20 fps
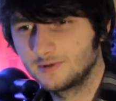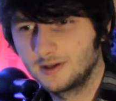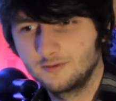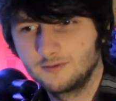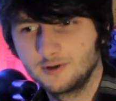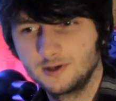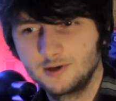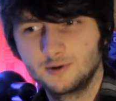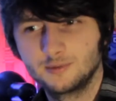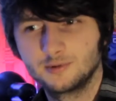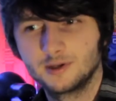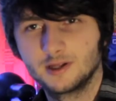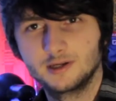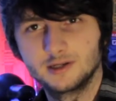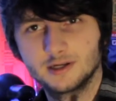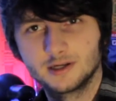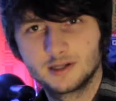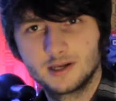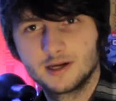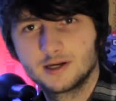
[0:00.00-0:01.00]
of leveling up, like
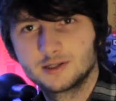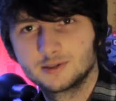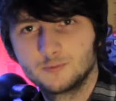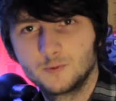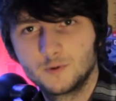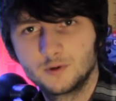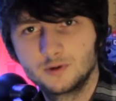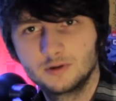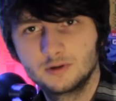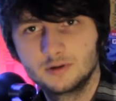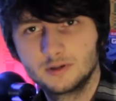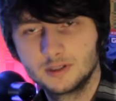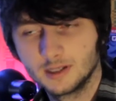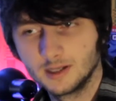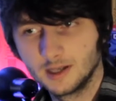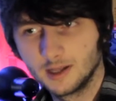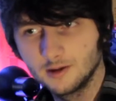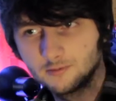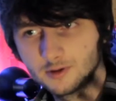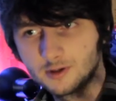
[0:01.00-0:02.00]
you collect one, you
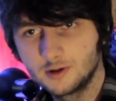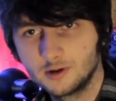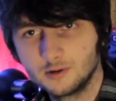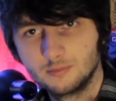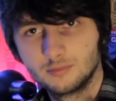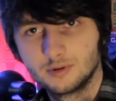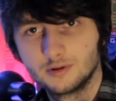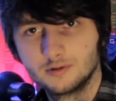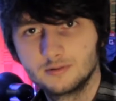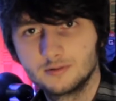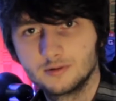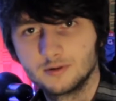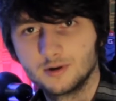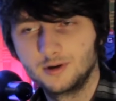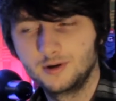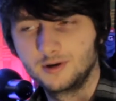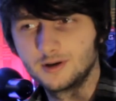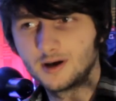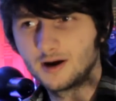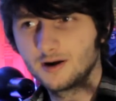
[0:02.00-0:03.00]
level up,
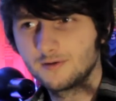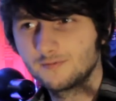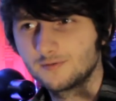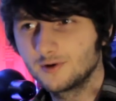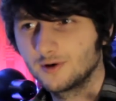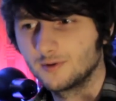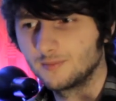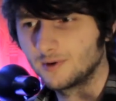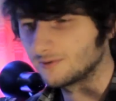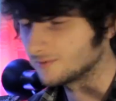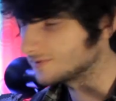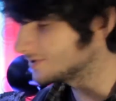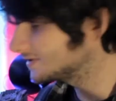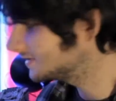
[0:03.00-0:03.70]
and I've got about